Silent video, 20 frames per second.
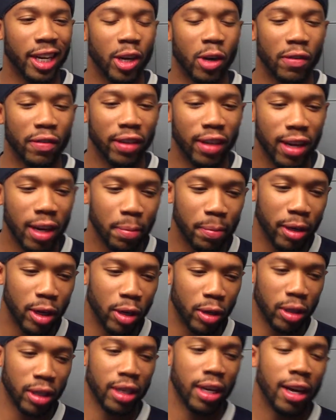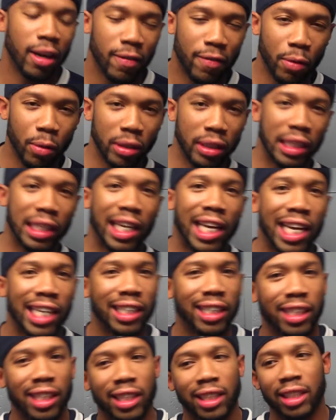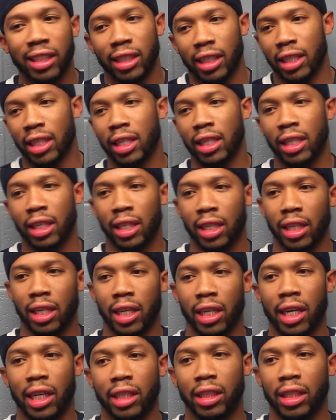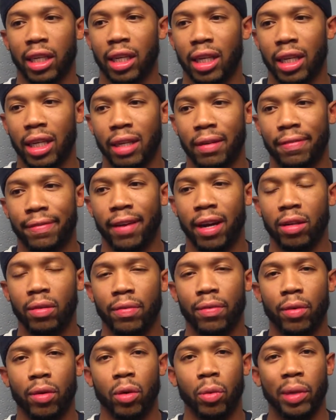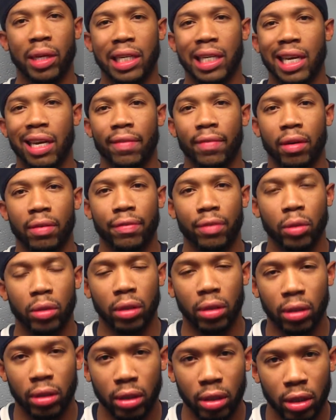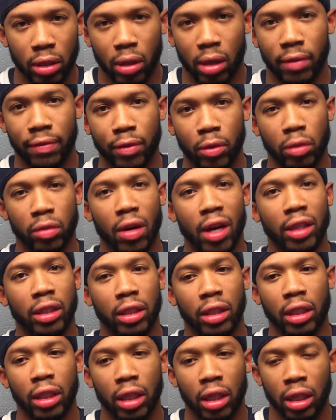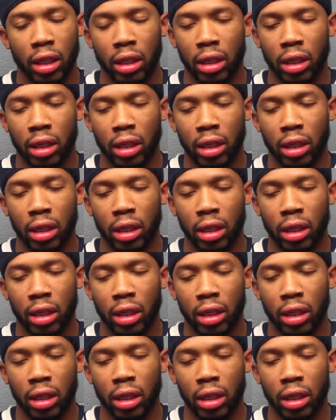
Get over the hump, you know. Unfortunately, last season, like I said, in the Final Four, we didn't have our full, you know, our full roster.